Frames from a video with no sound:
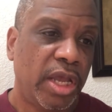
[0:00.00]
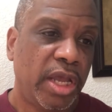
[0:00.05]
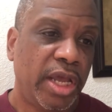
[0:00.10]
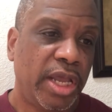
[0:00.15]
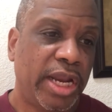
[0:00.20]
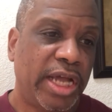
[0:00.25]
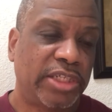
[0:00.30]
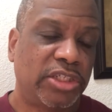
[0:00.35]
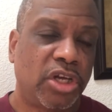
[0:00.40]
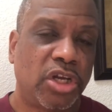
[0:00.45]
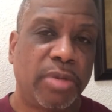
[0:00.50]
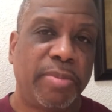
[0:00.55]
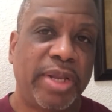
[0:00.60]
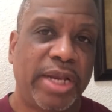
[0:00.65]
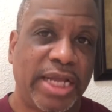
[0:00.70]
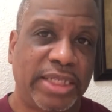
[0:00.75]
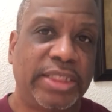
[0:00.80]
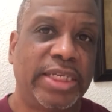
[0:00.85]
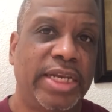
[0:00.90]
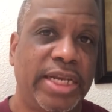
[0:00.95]
And I told them,
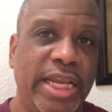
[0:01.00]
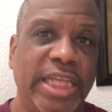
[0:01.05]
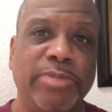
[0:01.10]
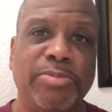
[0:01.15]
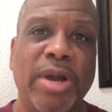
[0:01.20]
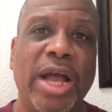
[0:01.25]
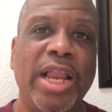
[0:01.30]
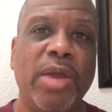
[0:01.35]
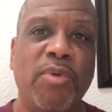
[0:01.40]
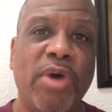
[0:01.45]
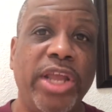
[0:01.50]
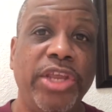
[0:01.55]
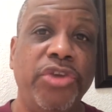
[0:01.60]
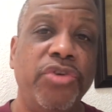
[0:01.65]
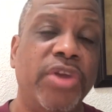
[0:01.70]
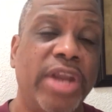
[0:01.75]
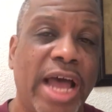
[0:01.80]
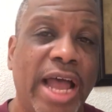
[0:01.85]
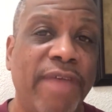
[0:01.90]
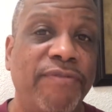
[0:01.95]
and I said, and that's probably why
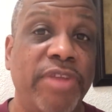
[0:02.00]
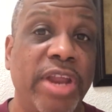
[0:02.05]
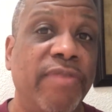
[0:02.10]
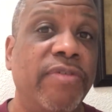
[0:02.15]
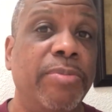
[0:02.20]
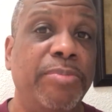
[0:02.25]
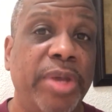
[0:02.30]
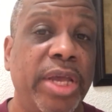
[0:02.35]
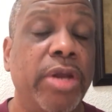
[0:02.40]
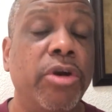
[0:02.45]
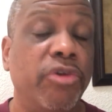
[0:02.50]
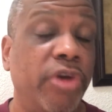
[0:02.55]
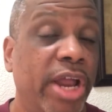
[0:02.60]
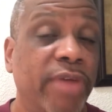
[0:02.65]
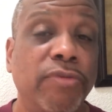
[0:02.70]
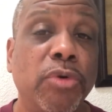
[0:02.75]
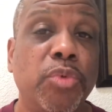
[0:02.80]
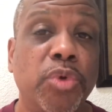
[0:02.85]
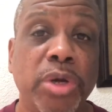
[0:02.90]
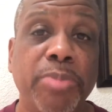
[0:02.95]
you and I have never been or
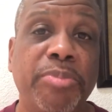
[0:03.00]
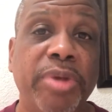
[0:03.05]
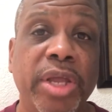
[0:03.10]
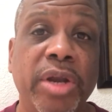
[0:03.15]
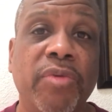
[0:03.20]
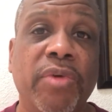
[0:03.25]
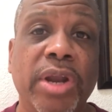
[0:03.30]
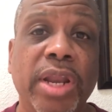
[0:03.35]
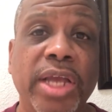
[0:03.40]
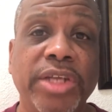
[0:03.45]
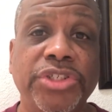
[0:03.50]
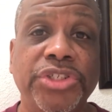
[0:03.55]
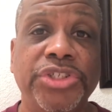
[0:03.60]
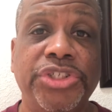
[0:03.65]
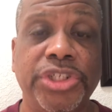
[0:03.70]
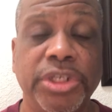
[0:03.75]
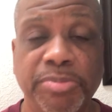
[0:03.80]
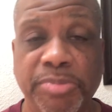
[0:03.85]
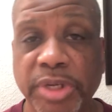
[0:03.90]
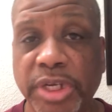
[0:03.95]
never would be in a
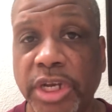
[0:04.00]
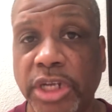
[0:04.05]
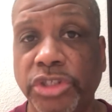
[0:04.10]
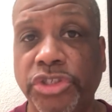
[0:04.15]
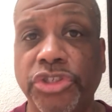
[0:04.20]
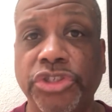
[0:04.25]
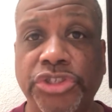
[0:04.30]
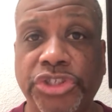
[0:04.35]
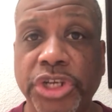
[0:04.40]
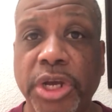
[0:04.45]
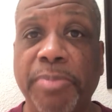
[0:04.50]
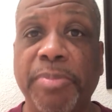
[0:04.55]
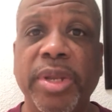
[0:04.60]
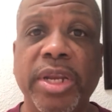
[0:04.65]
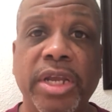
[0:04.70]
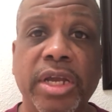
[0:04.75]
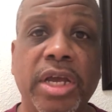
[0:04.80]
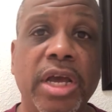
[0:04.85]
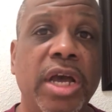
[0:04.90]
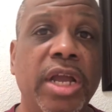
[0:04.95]
relationship, because you're
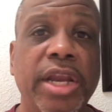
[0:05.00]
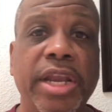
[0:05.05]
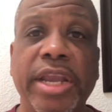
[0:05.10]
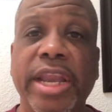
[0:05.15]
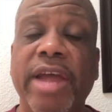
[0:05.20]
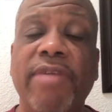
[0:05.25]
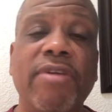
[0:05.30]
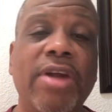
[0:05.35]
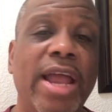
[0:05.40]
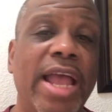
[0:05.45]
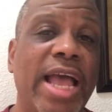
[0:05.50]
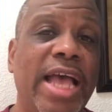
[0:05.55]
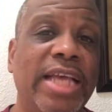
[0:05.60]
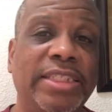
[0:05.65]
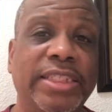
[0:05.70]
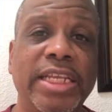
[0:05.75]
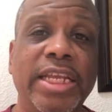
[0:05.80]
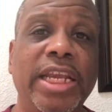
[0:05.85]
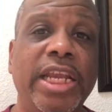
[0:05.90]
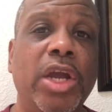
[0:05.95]
jumping the gun and never
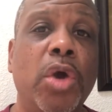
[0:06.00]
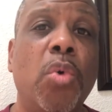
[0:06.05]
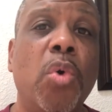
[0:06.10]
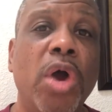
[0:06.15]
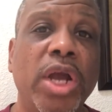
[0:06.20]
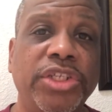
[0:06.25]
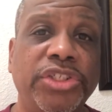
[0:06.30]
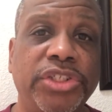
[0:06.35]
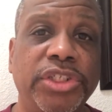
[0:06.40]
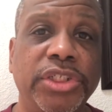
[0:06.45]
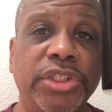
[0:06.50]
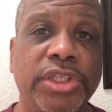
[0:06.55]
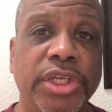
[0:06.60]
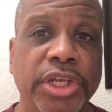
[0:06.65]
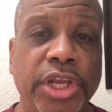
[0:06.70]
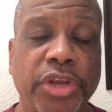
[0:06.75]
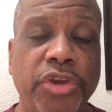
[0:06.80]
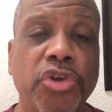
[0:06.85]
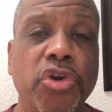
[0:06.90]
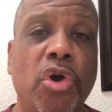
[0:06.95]
asked any questions,
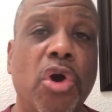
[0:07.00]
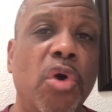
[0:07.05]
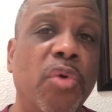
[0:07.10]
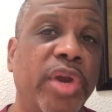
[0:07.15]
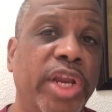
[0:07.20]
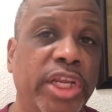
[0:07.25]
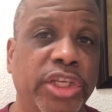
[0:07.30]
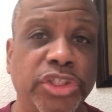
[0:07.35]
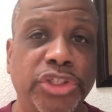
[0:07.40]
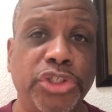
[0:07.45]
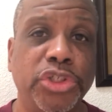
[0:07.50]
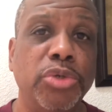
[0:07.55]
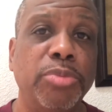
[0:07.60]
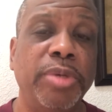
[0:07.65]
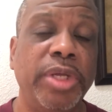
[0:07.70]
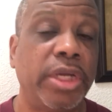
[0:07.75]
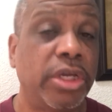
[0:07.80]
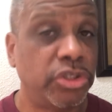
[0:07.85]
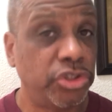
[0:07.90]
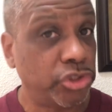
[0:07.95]
and you're already
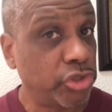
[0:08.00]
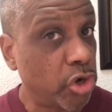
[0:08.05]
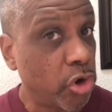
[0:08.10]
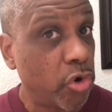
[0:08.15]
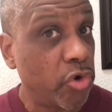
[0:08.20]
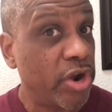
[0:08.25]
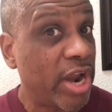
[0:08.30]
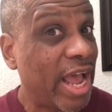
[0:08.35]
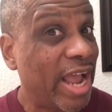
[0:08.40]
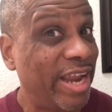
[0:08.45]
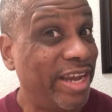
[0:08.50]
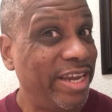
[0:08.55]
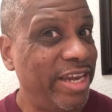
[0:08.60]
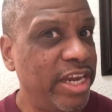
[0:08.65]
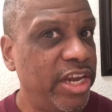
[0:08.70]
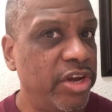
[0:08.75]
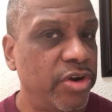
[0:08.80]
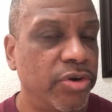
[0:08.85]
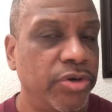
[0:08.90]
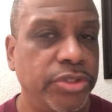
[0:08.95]
assuming because you heard 9
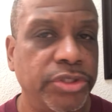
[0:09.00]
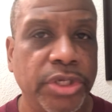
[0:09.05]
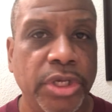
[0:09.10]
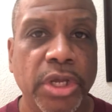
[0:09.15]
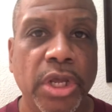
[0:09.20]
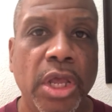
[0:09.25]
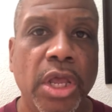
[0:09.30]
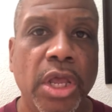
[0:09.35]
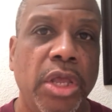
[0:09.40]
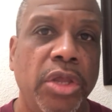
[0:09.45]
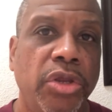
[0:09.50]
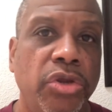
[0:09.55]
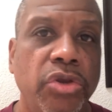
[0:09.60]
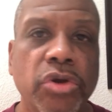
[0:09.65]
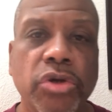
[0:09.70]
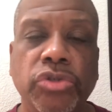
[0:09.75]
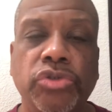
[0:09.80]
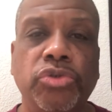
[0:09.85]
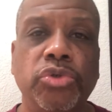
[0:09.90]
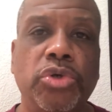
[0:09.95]
years,
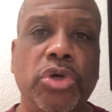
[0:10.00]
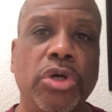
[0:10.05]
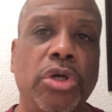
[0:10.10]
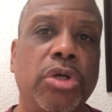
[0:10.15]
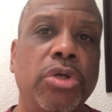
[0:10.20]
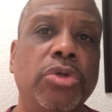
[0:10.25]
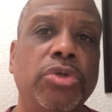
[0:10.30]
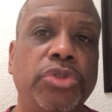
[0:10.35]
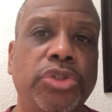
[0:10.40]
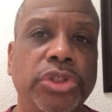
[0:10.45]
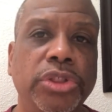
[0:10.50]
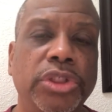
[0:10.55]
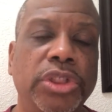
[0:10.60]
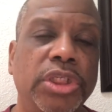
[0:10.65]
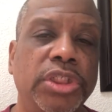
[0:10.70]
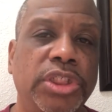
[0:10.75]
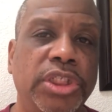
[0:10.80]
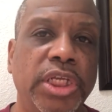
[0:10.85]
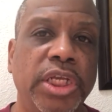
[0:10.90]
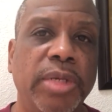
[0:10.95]
you don't drew conclusions.
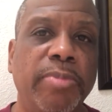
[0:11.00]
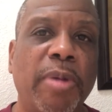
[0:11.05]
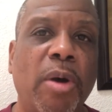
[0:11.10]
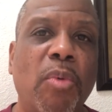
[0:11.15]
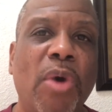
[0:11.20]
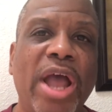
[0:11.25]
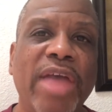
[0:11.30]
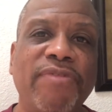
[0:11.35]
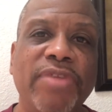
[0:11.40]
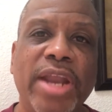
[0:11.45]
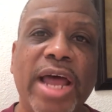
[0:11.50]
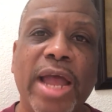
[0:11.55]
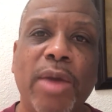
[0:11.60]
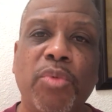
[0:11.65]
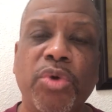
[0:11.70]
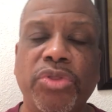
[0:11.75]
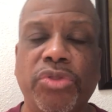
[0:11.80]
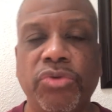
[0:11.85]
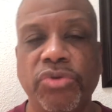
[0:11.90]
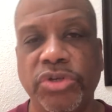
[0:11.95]
See, my wife and I
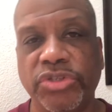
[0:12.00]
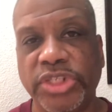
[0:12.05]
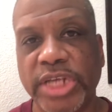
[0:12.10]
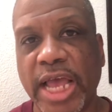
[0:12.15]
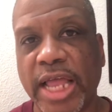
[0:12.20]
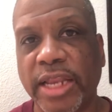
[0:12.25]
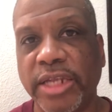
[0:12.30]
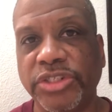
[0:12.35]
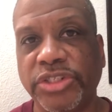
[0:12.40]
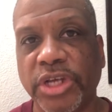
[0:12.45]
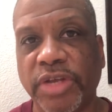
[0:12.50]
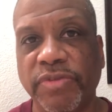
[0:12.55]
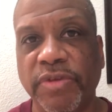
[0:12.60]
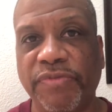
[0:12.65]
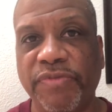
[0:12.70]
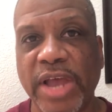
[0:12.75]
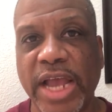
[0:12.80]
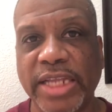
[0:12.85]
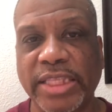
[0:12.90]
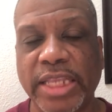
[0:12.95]
went through the challenge of the
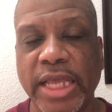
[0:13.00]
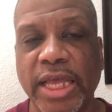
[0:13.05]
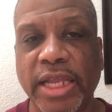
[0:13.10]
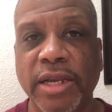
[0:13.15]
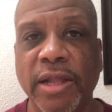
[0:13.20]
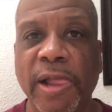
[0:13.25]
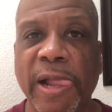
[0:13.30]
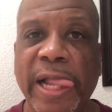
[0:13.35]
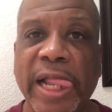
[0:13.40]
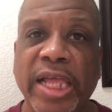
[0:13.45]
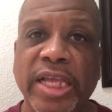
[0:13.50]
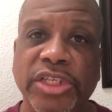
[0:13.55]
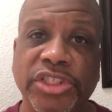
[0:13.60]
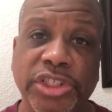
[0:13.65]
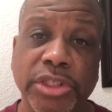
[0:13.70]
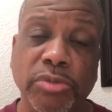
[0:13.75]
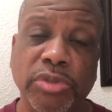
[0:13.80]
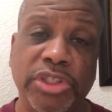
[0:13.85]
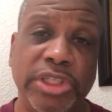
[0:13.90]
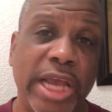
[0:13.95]
fact that
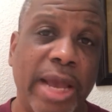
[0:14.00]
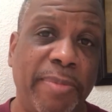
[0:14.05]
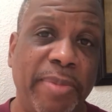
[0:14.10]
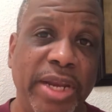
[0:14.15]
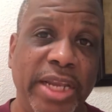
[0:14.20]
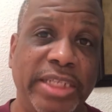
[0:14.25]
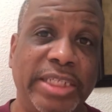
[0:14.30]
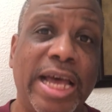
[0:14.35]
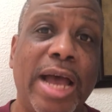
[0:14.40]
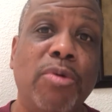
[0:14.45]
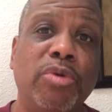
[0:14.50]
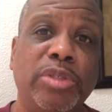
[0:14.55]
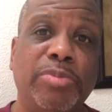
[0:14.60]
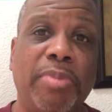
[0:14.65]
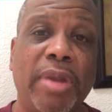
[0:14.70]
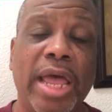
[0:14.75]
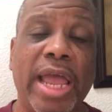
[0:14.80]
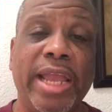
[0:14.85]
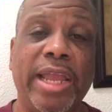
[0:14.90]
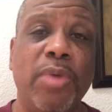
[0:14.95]
she was Japanese, I was
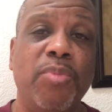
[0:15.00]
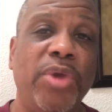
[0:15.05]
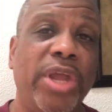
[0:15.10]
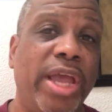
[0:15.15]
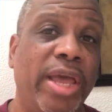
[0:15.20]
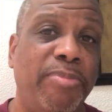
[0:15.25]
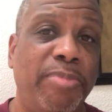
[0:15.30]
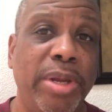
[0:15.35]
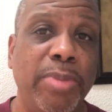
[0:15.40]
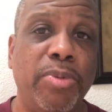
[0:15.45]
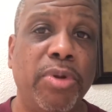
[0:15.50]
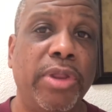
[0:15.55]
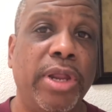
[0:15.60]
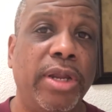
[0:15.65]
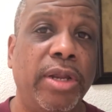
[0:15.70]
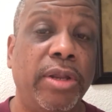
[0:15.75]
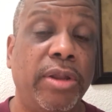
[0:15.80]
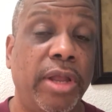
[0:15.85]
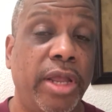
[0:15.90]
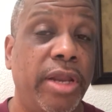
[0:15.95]
black, and we had people
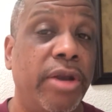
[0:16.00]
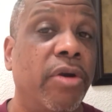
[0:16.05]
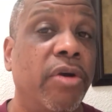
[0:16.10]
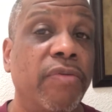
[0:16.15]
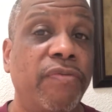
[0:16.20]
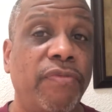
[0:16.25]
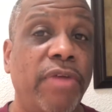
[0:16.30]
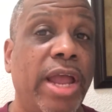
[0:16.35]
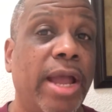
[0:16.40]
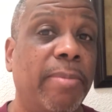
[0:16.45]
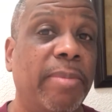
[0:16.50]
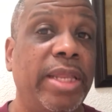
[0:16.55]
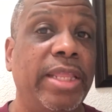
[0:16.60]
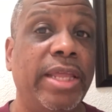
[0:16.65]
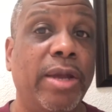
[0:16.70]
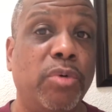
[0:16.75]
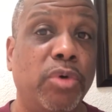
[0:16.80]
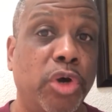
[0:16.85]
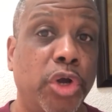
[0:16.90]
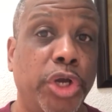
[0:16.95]
that in her family
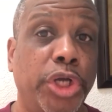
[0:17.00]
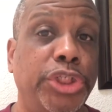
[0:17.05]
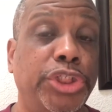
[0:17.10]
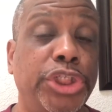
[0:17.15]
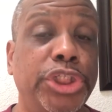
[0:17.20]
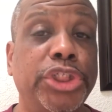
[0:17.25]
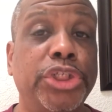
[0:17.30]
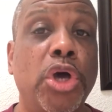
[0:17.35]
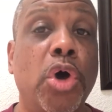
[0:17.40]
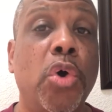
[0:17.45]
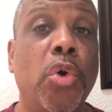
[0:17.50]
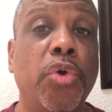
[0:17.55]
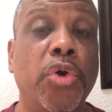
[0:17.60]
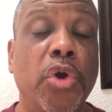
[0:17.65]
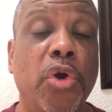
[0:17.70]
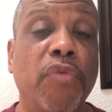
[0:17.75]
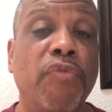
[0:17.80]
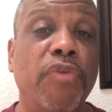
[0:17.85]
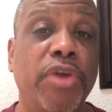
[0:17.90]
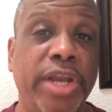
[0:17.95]
that were going to disown
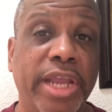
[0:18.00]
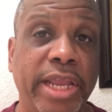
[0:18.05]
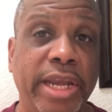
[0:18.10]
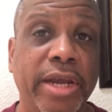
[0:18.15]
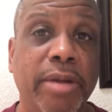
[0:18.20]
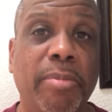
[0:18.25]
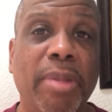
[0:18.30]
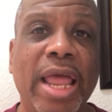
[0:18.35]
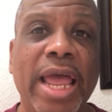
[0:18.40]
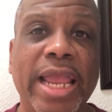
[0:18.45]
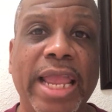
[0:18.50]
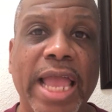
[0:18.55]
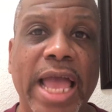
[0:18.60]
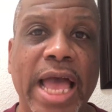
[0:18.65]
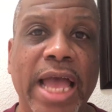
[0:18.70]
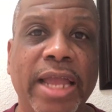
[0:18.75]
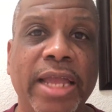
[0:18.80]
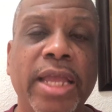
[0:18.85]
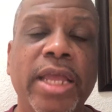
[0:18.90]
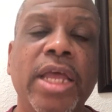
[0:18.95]
her for dating a black
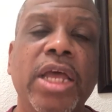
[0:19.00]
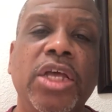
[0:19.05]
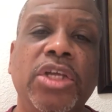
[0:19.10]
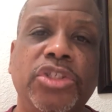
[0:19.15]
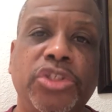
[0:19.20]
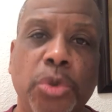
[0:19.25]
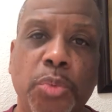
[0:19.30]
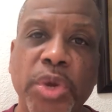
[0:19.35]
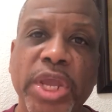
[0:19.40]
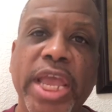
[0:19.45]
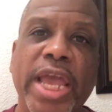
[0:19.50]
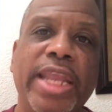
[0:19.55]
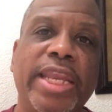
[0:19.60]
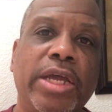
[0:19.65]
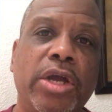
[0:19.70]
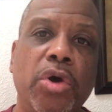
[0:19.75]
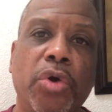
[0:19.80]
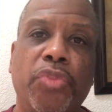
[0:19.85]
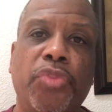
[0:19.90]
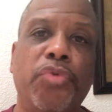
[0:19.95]
guy. So we had
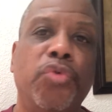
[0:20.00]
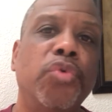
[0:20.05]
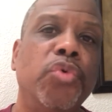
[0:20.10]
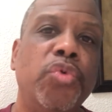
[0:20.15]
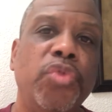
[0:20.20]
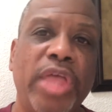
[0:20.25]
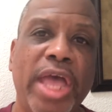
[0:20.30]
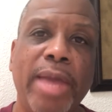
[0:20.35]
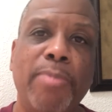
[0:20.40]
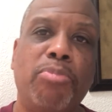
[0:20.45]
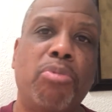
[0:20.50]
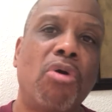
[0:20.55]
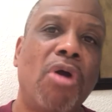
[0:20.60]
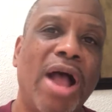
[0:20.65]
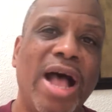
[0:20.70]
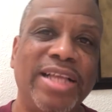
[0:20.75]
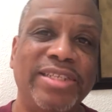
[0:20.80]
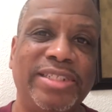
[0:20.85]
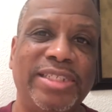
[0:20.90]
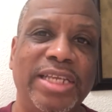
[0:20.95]
to go through that
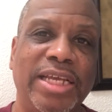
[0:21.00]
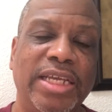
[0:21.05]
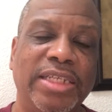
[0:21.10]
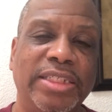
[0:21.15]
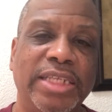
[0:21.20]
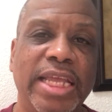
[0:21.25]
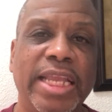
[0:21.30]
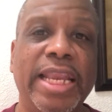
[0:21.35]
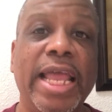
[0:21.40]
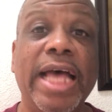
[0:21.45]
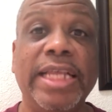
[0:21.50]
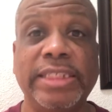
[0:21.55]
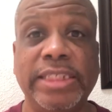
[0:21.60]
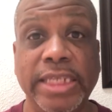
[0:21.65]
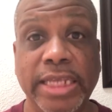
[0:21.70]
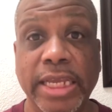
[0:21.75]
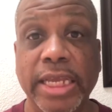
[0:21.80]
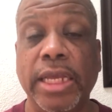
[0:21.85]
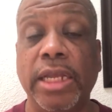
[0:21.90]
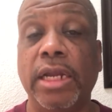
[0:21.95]
process, and that's,
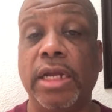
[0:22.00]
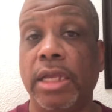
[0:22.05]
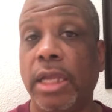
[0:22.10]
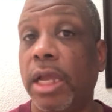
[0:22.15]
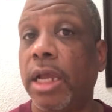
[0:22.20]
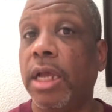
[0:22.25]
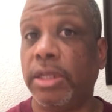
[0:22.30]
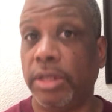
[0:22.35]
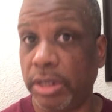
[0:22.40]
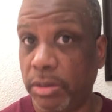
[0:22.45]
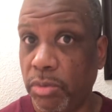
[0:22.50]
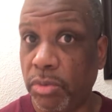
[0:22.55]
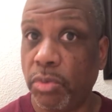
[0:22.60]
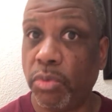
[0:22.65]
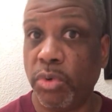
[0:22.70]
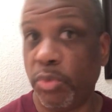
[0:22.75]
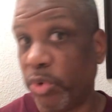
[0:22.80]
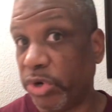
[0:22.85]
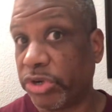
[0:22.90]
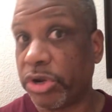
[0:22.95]
again,
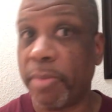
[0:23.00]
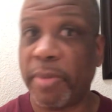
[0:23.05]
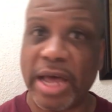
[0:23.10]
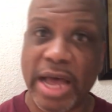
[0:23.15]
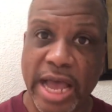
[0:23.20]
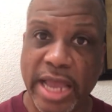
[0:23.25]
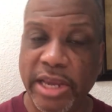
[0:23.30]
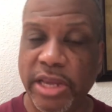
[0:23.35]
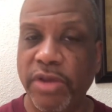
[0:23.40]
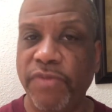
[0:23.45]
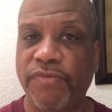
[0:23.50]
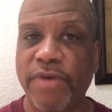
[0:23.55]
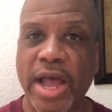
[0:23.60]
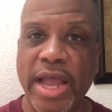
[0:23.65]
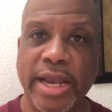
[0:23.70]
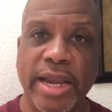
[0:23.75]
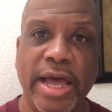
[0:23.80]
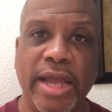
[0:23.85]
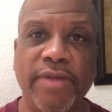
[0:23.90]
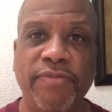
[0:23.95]
when we're talking about how you
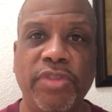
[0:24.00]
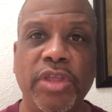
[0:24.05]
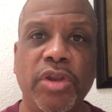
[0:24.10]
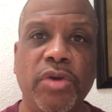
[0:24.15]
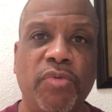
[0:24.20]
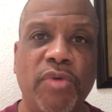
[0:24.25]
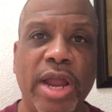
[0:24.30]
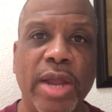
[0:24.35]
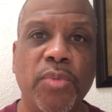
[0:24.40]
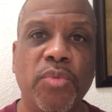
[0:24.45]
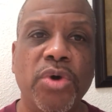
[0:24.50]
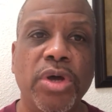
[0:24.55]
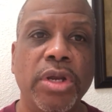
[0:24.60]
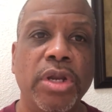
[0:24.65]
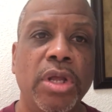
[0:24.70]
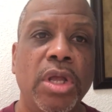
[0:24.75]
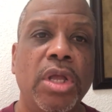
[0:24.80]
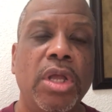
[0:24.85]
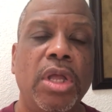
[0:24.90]
find out if they're the right one,